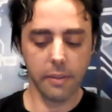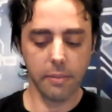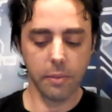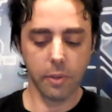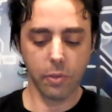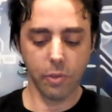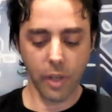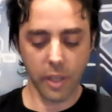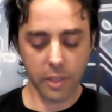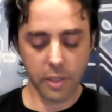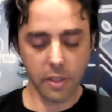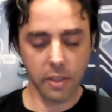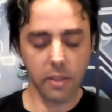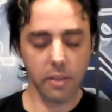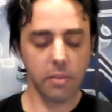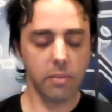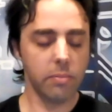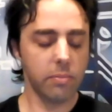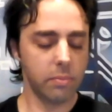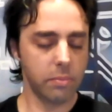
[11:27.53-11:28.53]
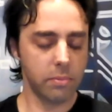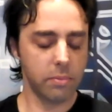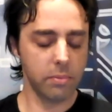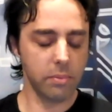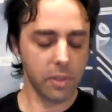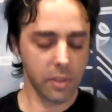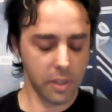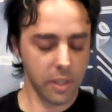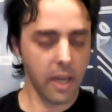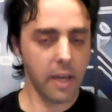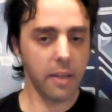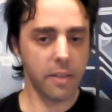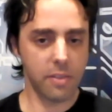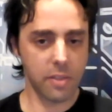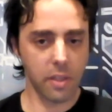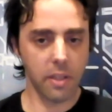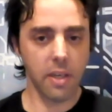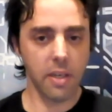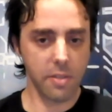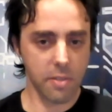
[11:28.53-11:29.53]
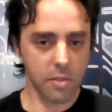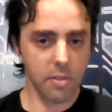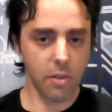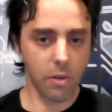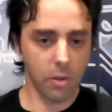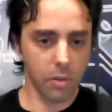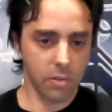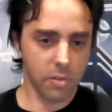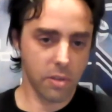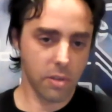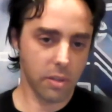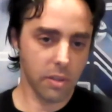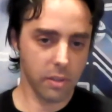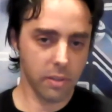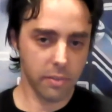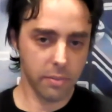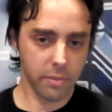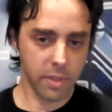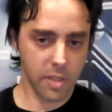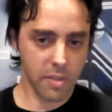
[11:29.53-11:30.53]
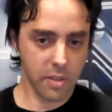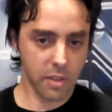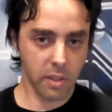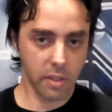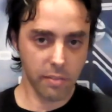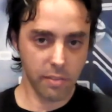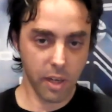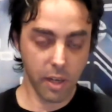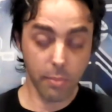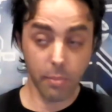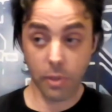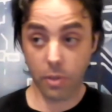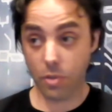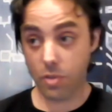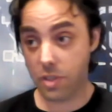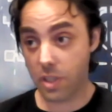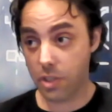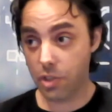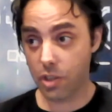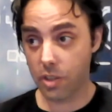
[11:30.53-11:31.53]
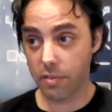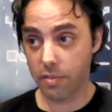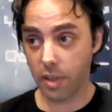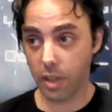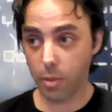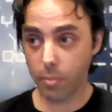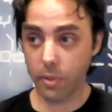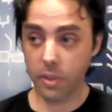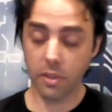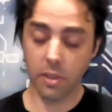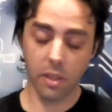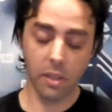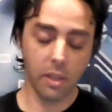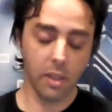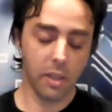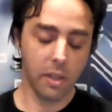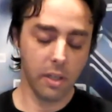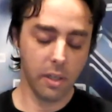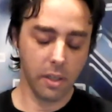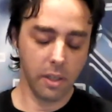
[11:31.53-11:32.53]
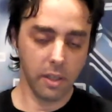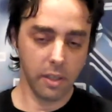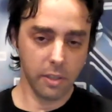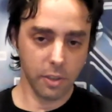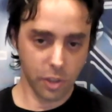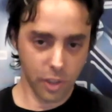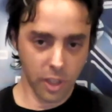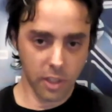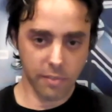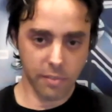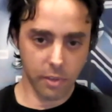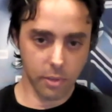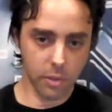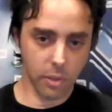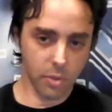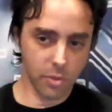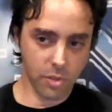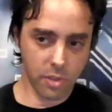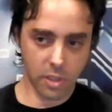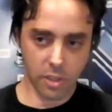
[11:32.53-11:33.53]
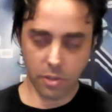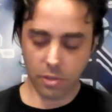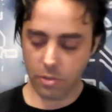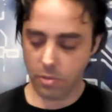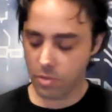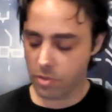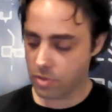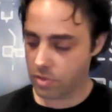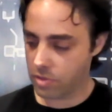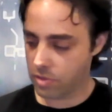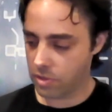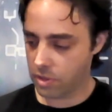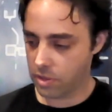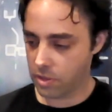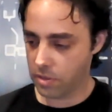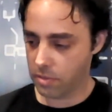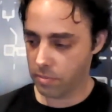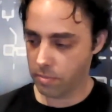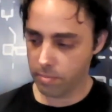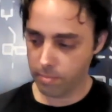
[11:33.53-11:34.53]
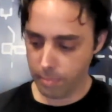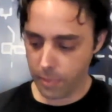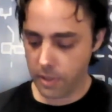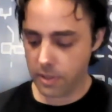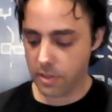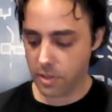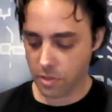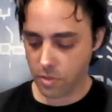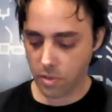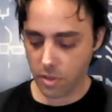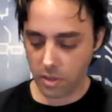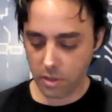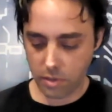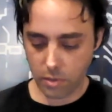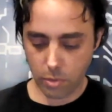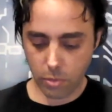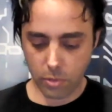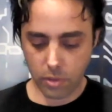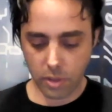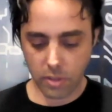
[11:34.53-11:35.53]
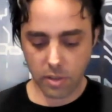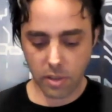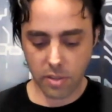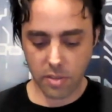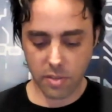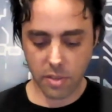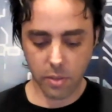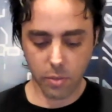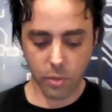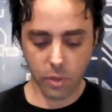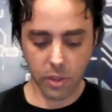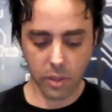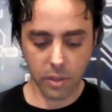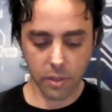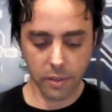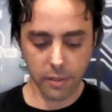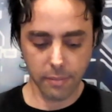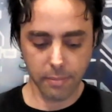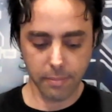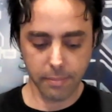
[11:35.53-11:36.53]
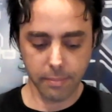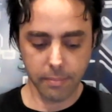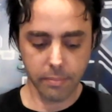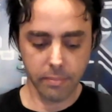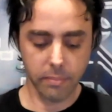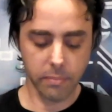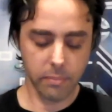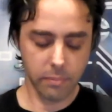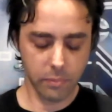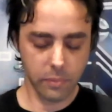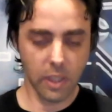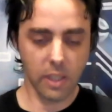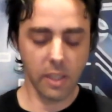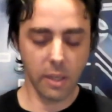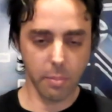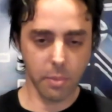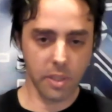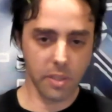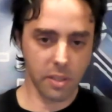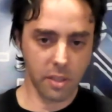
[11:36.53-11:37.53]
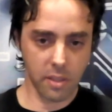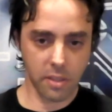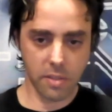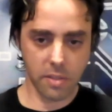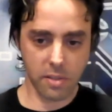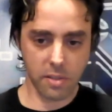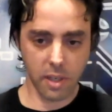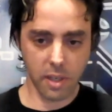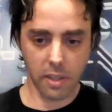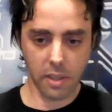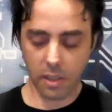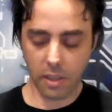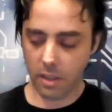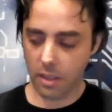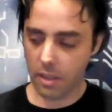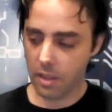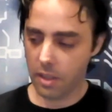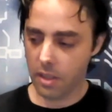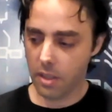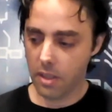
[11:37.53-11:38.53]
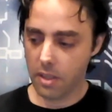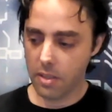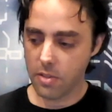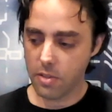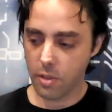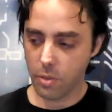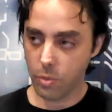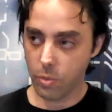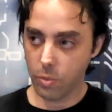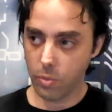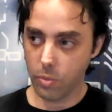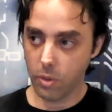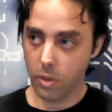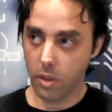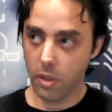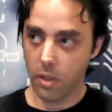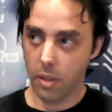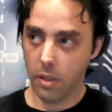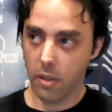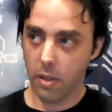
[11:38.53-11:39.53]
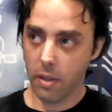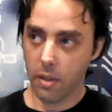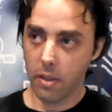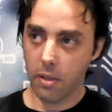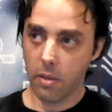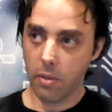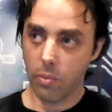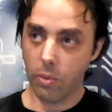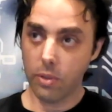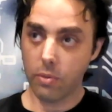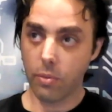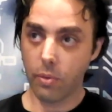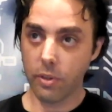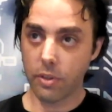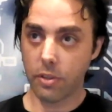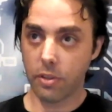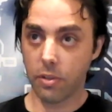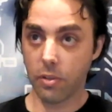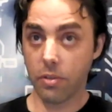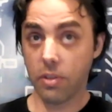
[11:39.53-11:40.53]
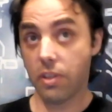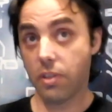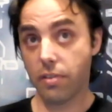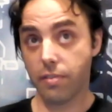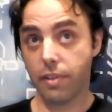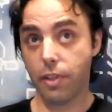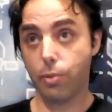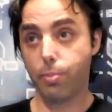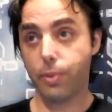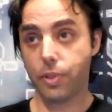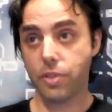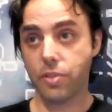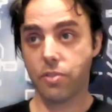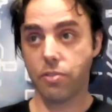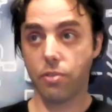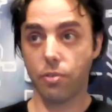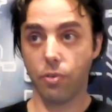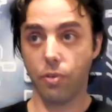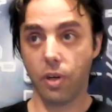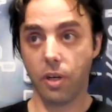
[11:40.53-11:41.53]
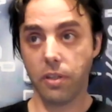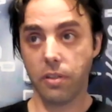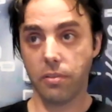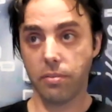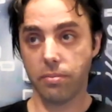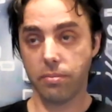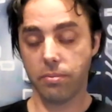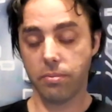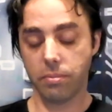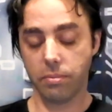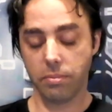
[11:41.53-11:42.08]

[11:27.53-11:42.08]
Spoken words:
creating attacks against your testing environment or staging environment and check for those issues. And Pynt is a tool that is doing dynamic scanning. So what we want to do to developers to run